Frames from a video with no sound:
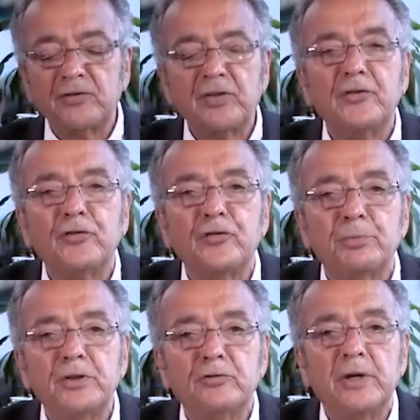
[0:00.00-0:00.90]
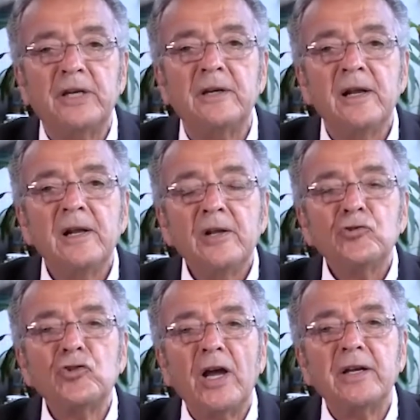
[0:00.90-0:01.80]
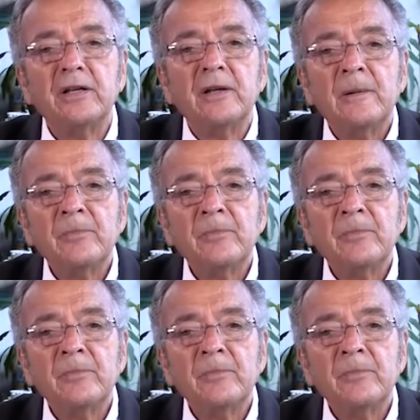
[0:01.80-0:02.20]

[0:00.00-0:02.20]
tensions between China